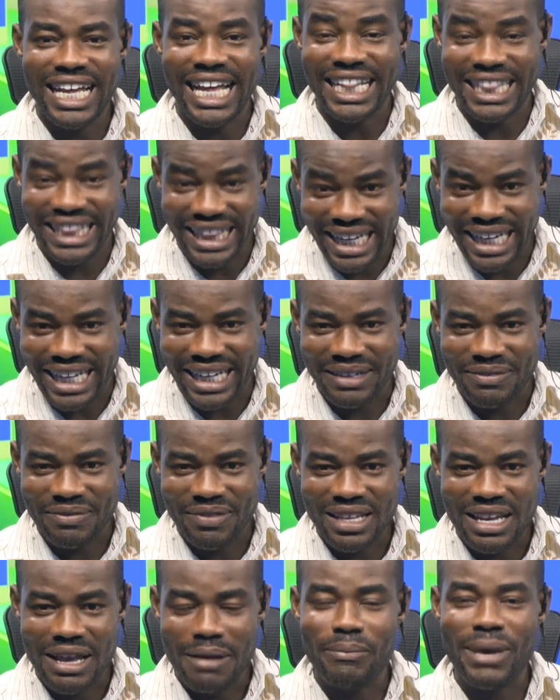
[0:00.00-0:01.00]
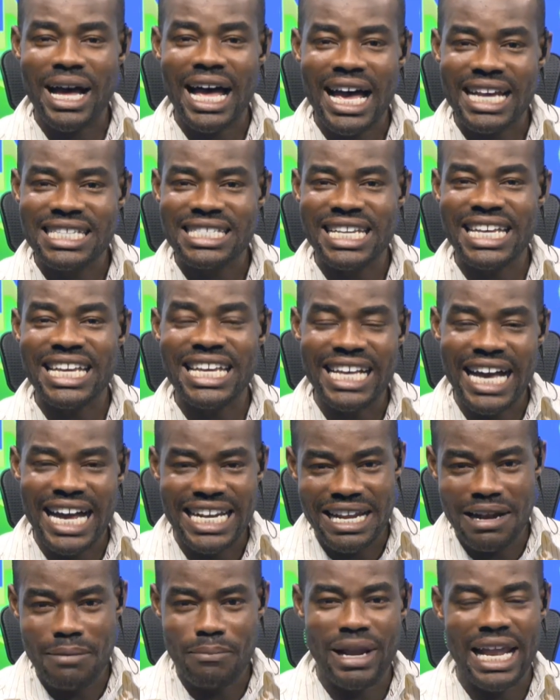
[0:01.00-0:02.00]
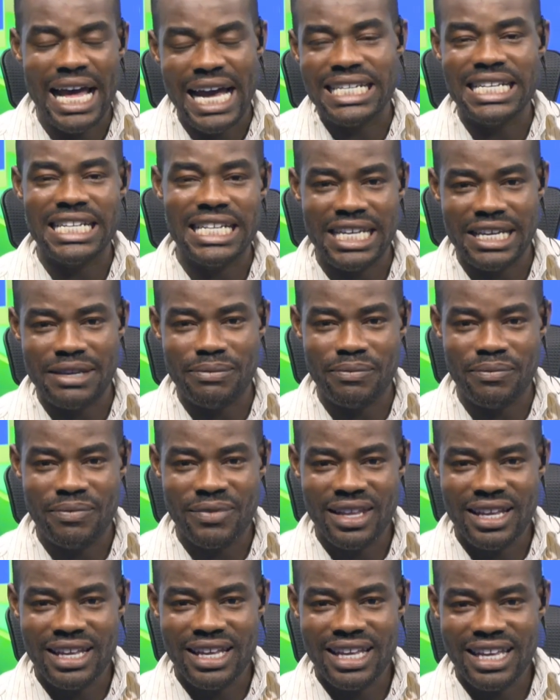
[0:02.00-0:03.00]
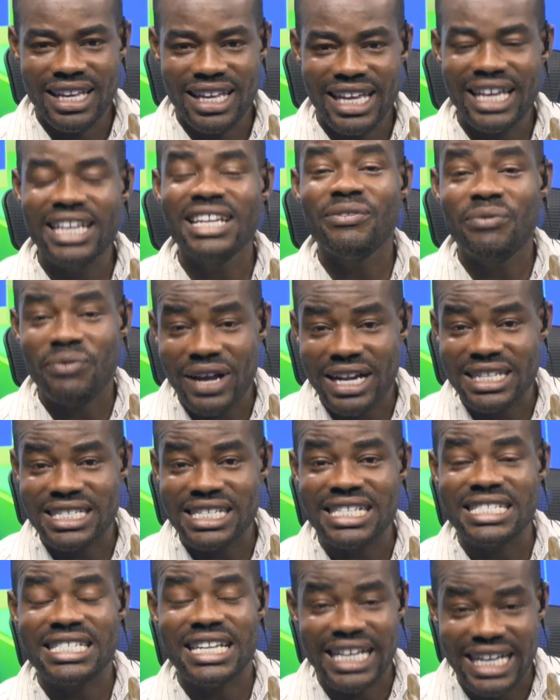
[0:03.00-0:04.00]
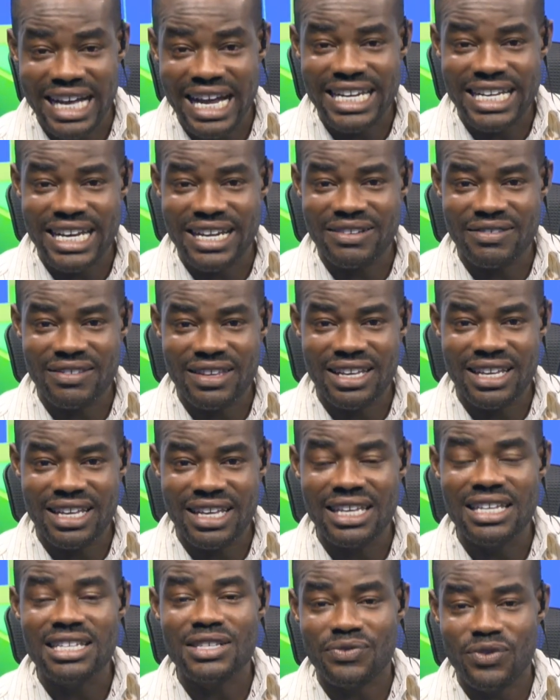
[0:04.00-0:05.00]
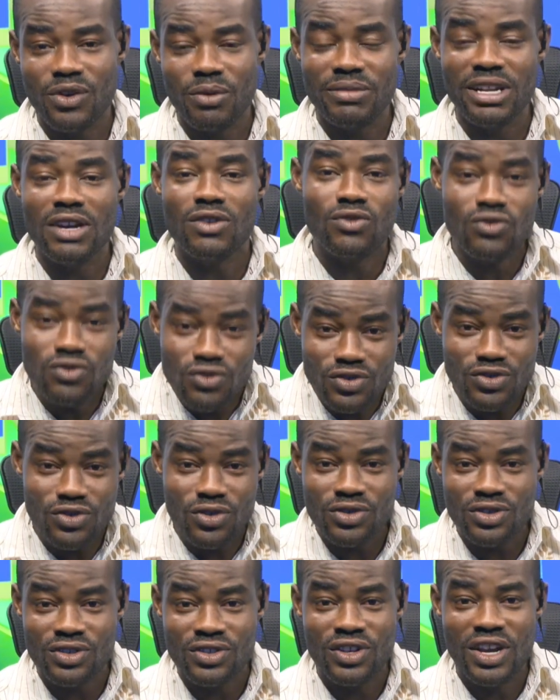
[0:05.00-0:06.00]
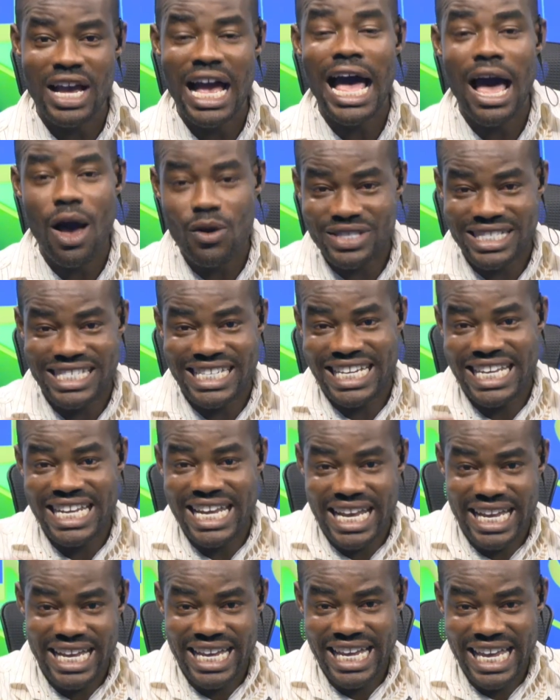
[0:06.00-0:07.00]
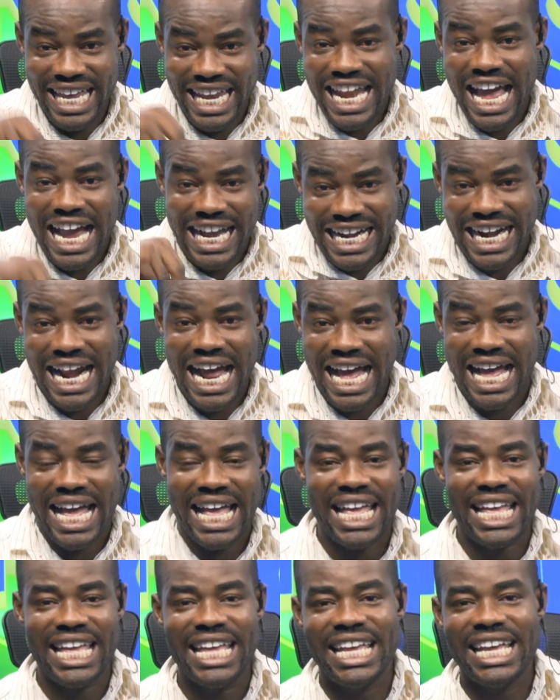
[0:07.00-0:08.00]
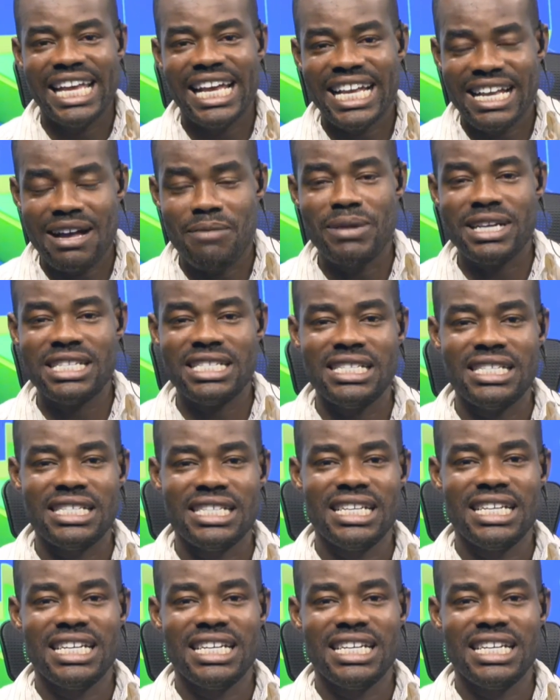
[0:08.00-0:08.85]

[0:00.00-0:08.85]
there, but has a Ghanaian blood in him. In fact, he's a Ghanaian. He's from the Codjoe's house here in Accra, Damashi.